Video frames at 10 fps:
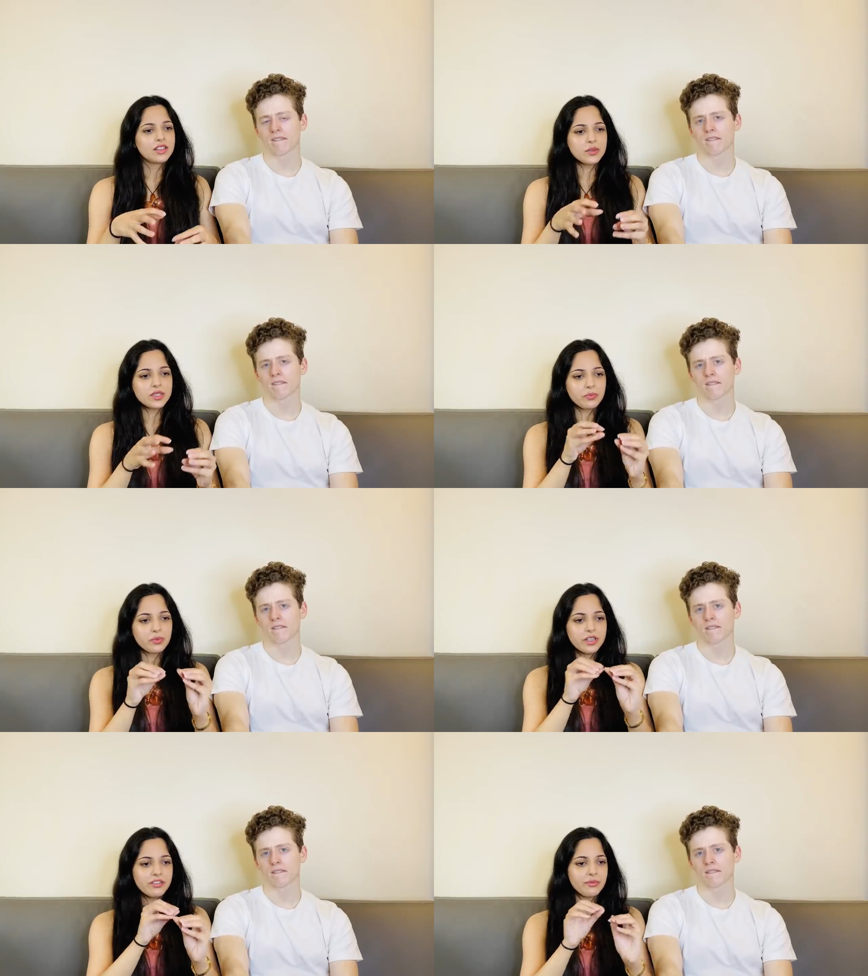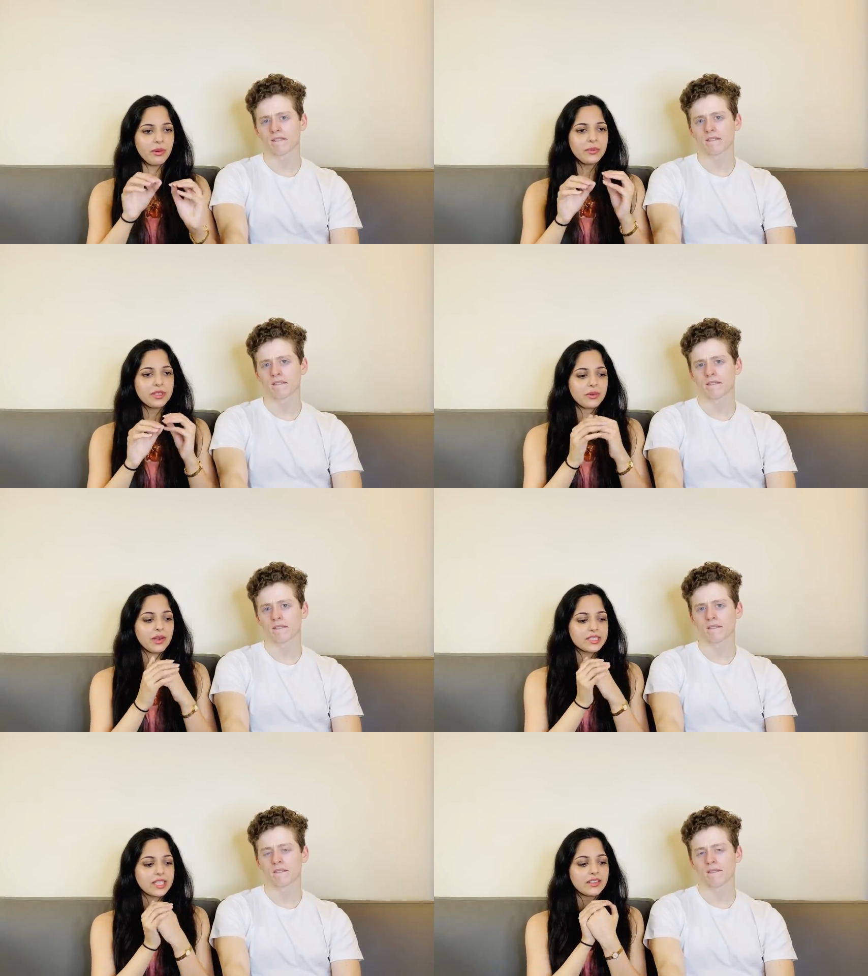Speaker 1: there was a brief moment where I
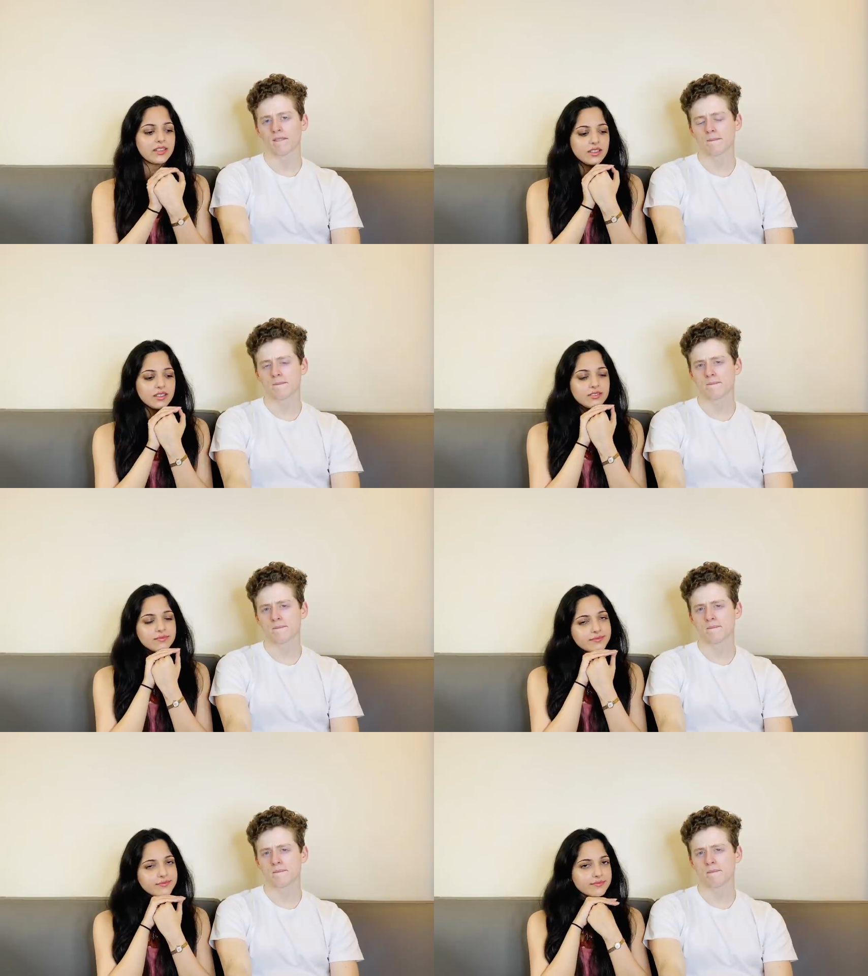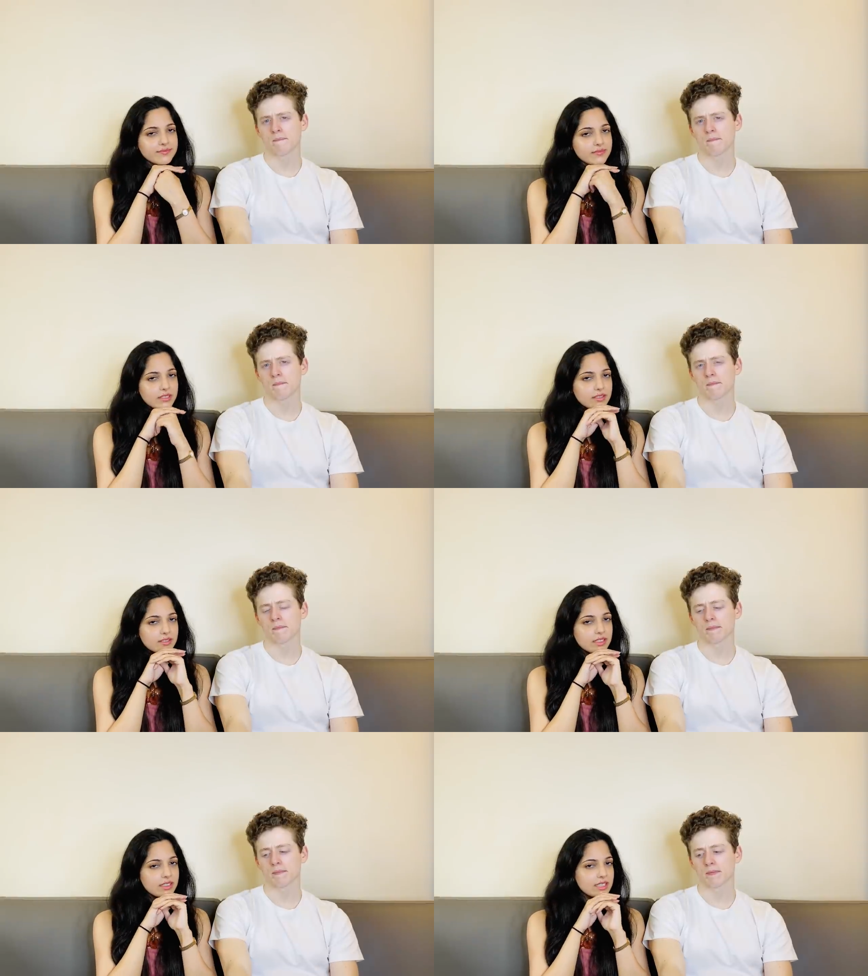was like, hmm,
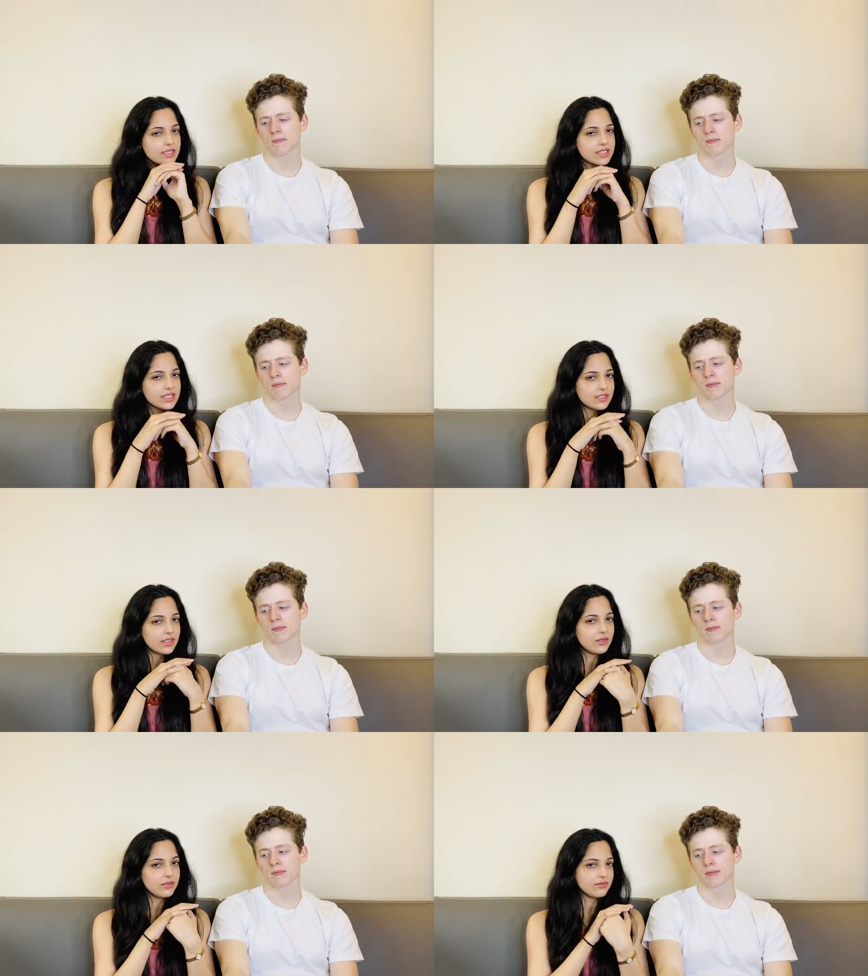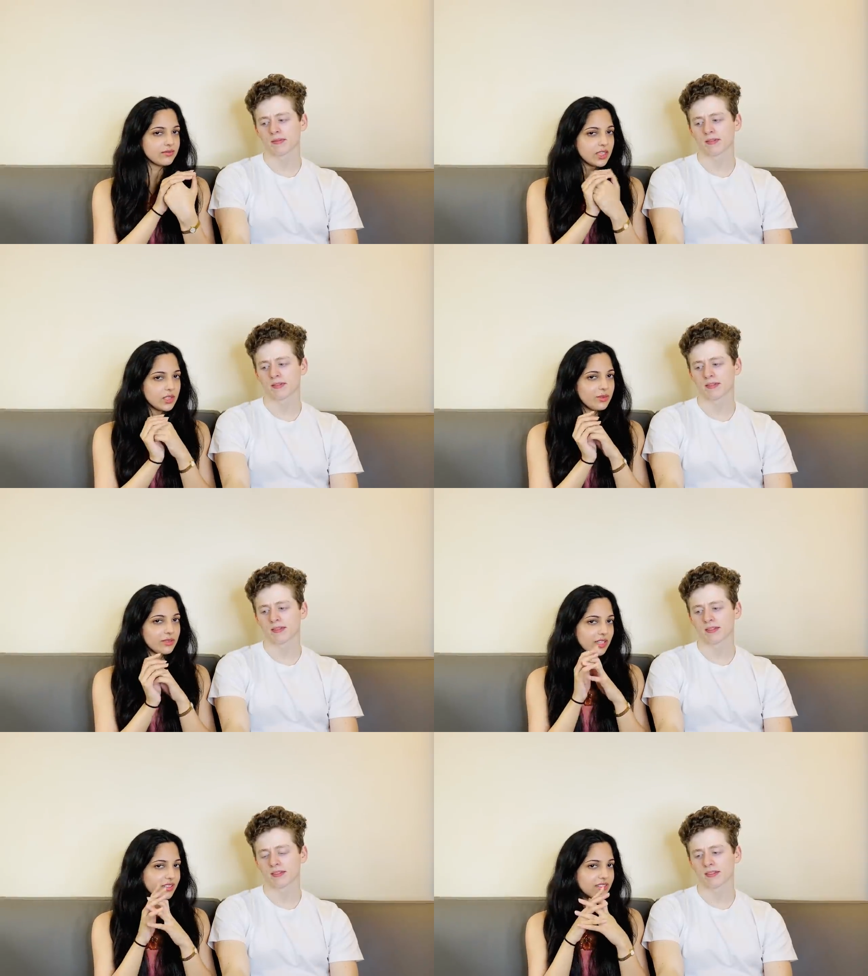he's, you know, cute.
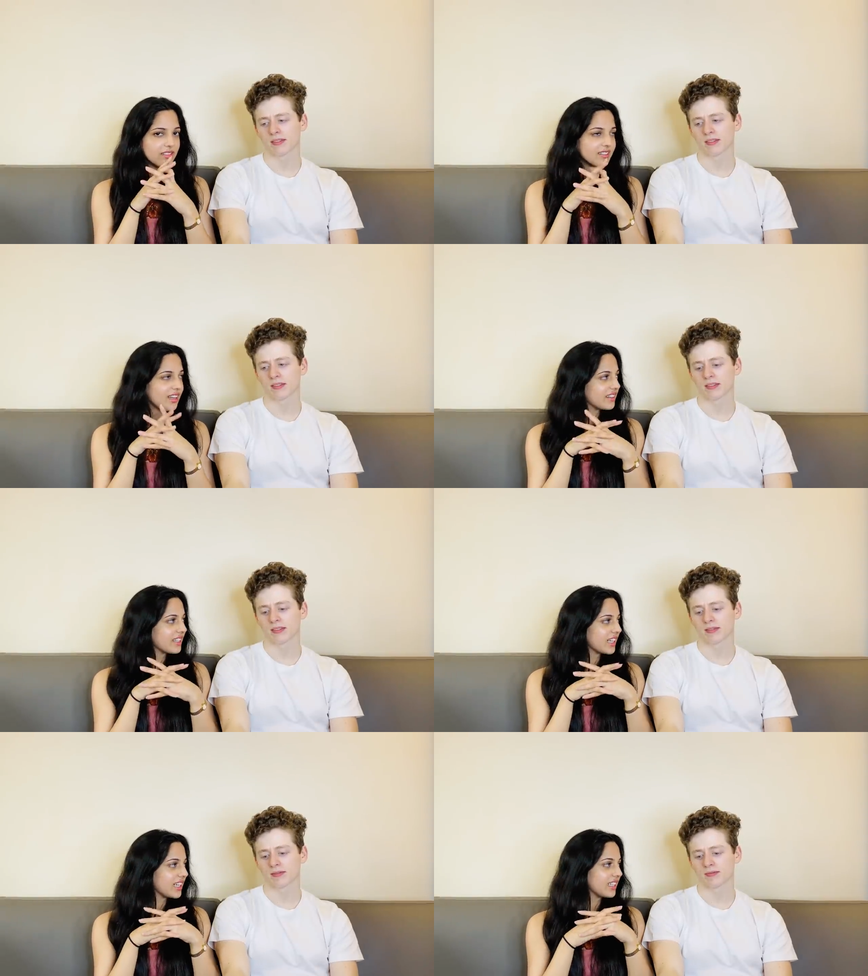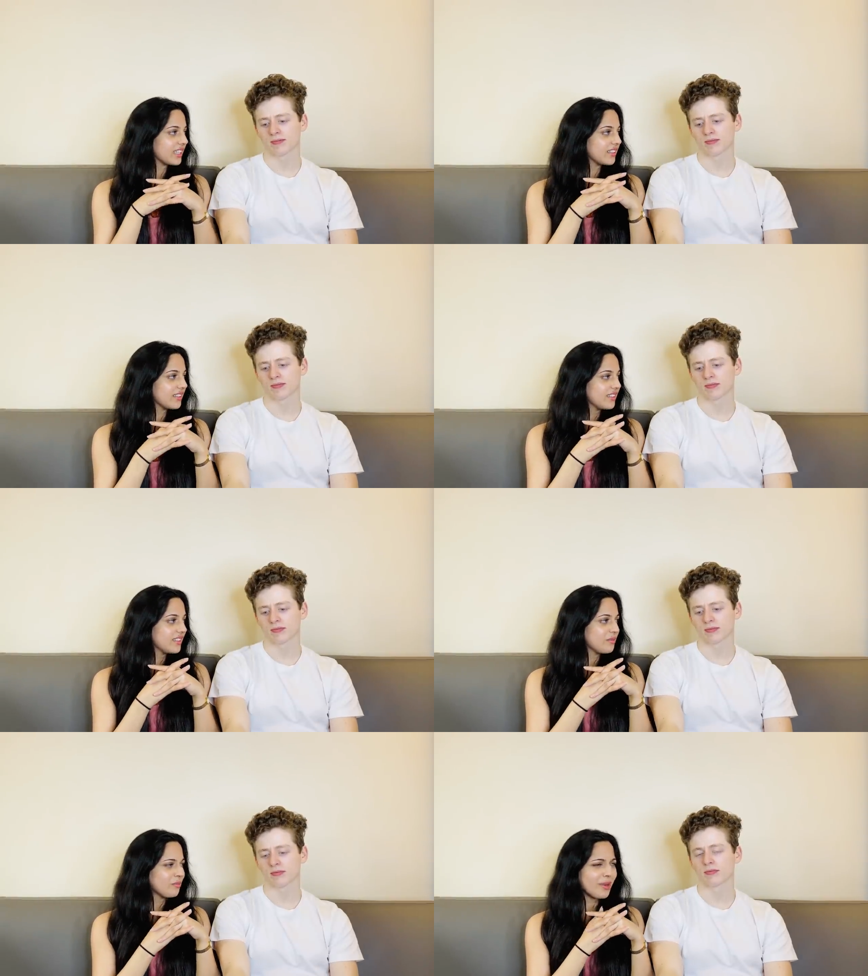And I think I
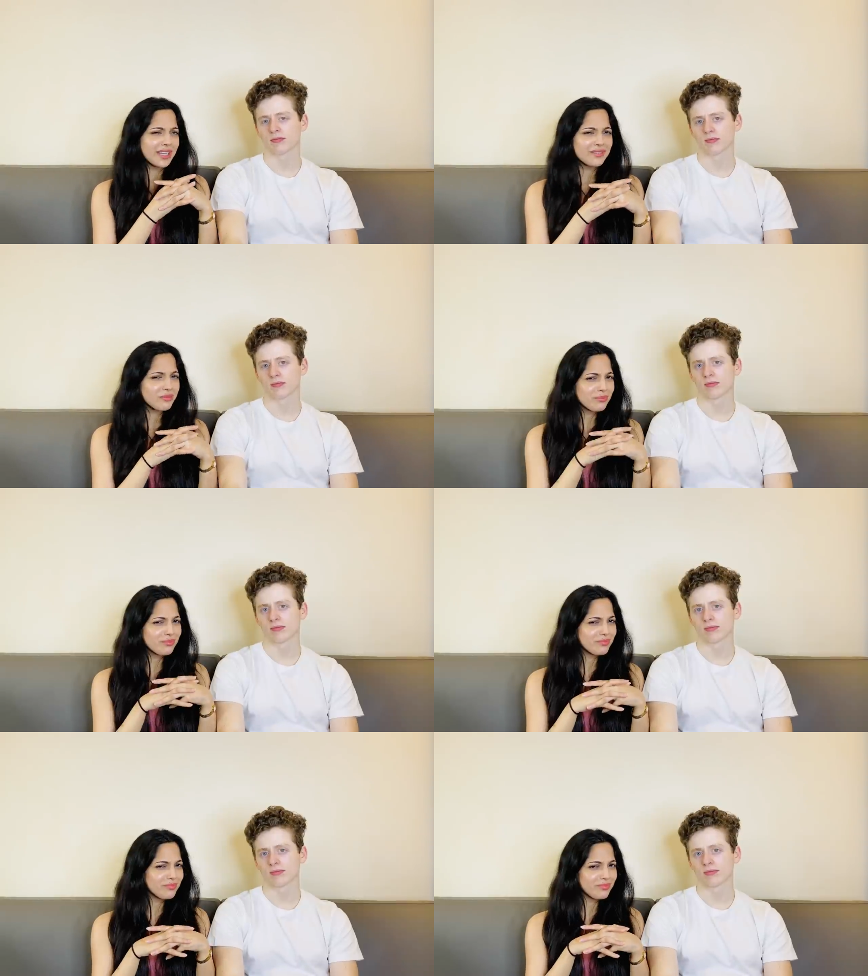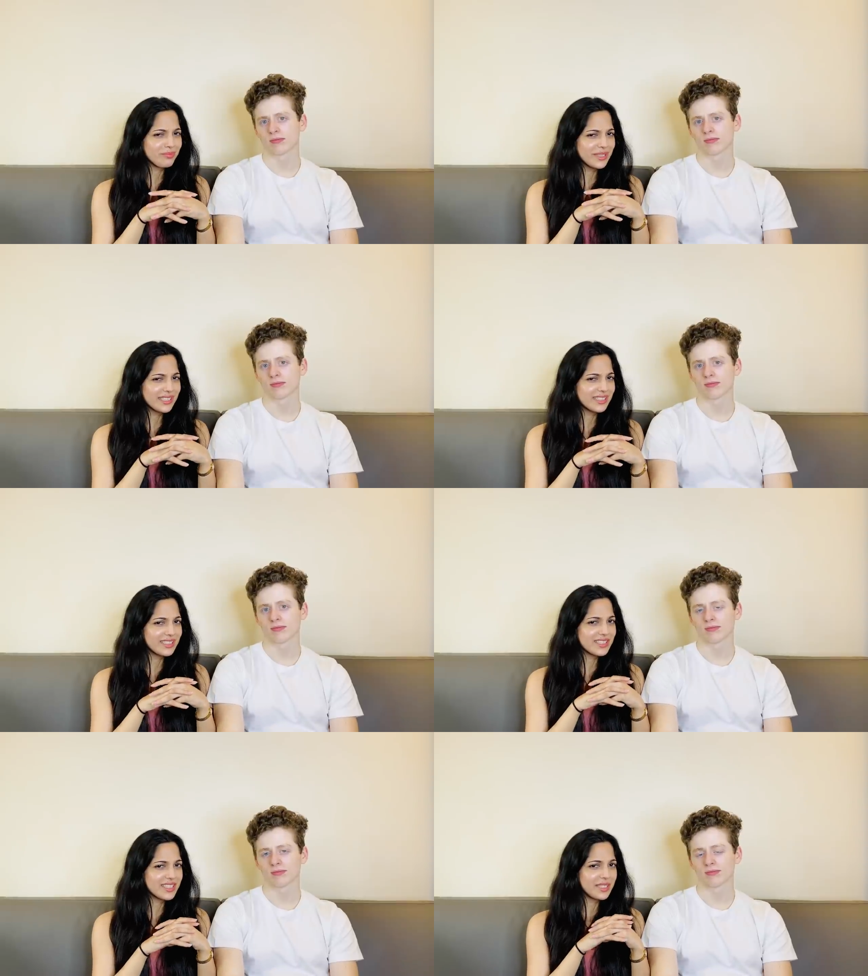might be
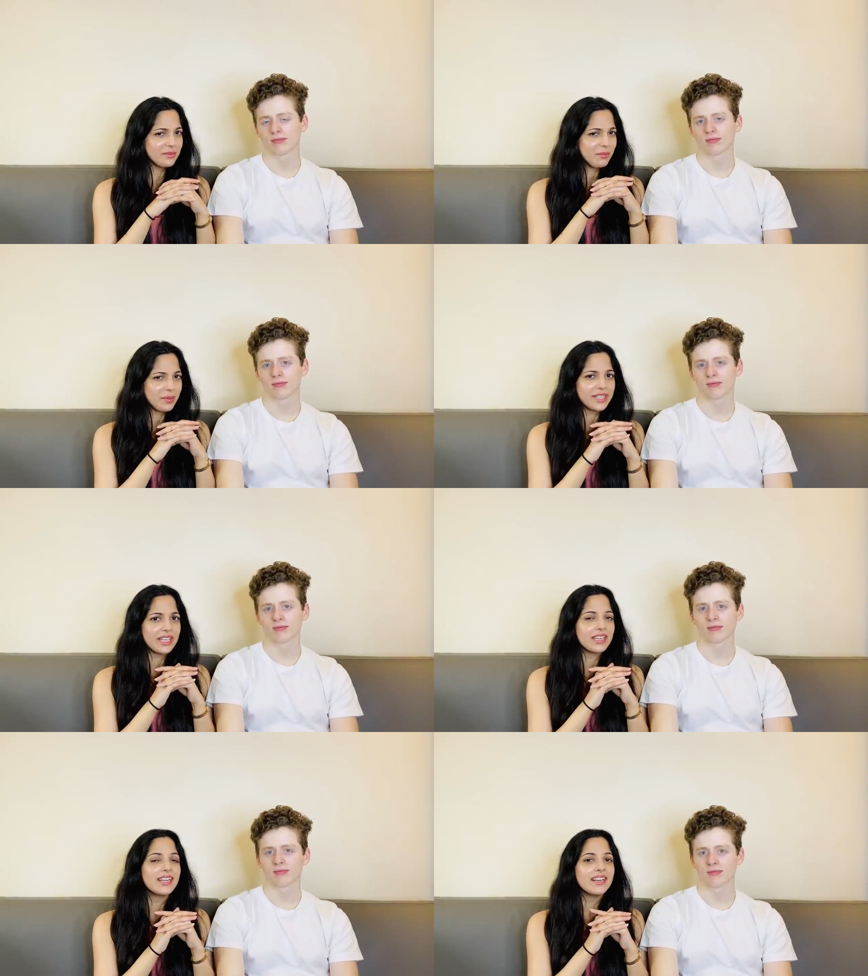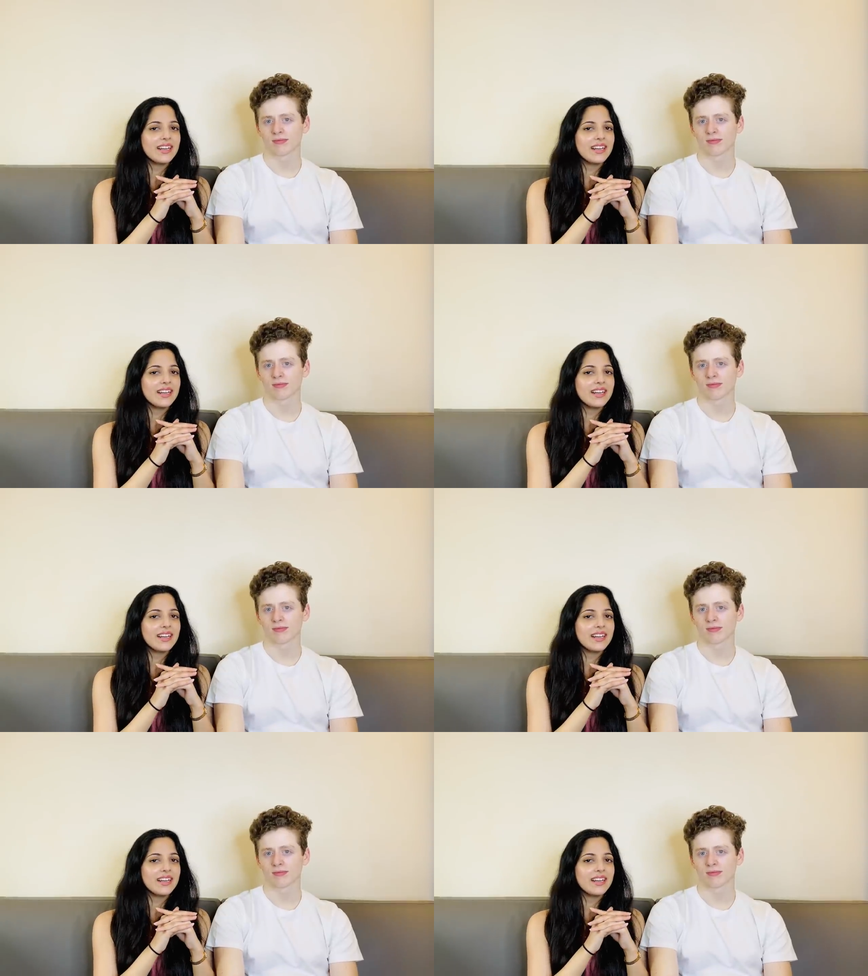into him. But then